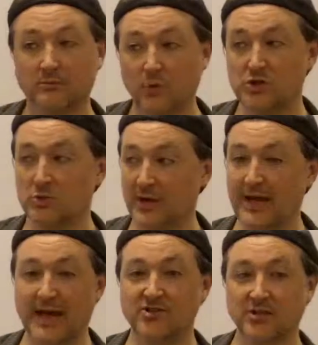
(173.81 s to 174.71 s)
which is what he
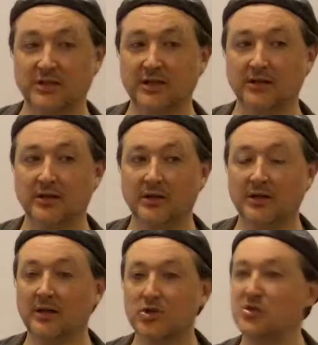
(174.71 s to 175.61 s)
actually did.
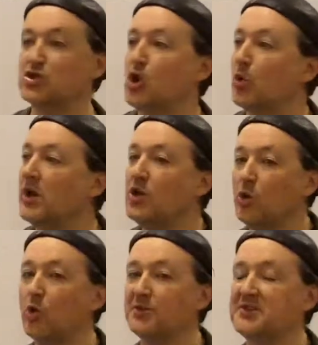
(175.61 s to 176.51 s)
So it's totally
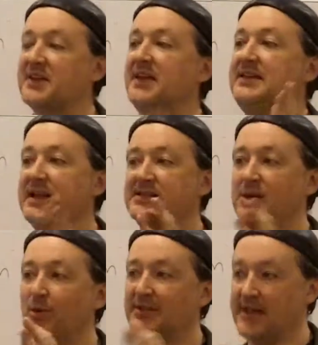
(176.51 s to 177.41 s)
cool to say, yes, he
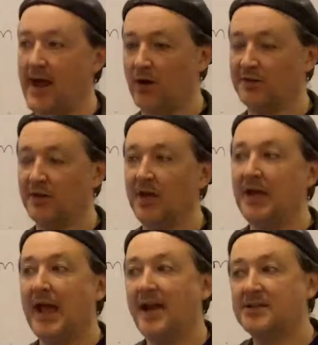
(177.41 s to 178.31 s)
went down,
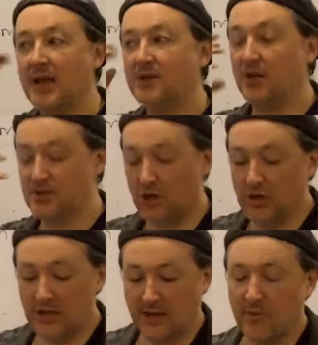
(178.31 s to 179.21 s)
and it's a
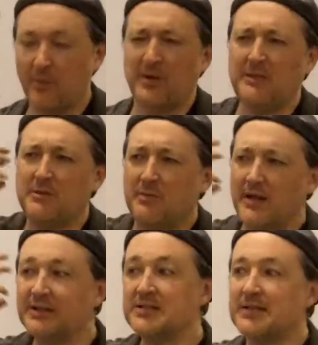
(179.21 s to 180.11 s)
good thing. But keep in
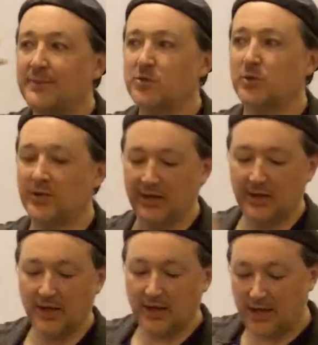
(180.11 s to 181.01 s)
mind, conceptually,
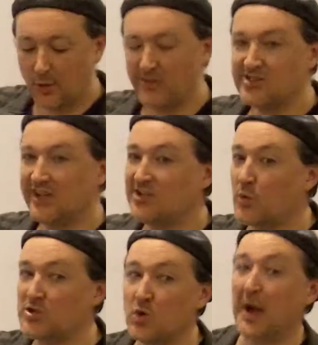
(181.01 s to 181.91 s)
he just
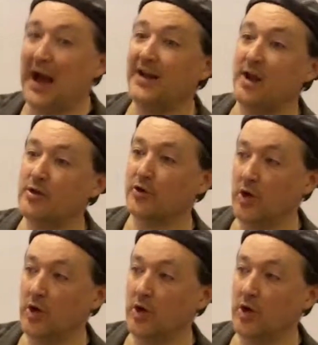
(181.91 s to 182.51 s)
went to another